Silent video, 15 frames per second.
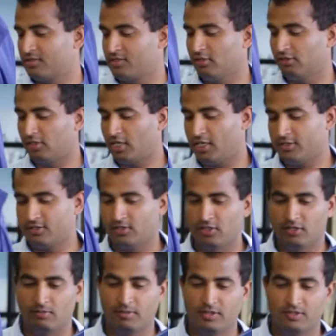machine works
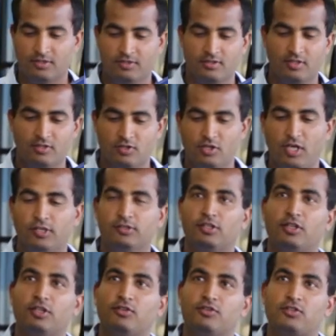by
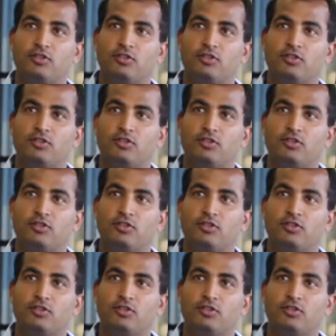controlling the